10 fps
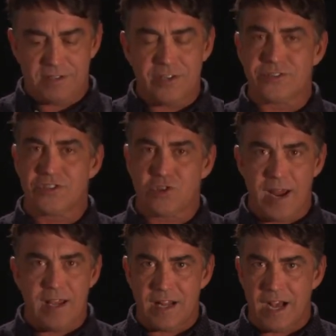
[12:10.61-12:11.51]
Those
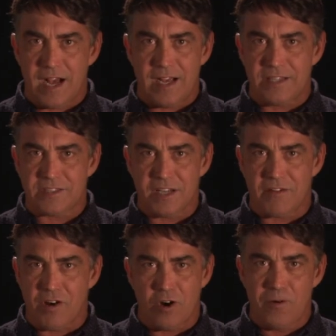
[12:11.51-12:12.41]
trained eyes
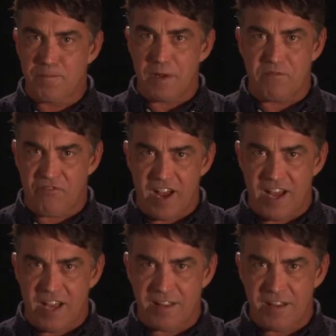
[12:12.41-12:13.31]
of hope and
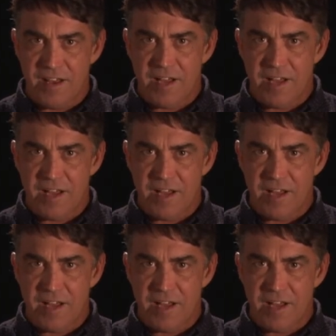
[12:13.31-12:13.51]
faith,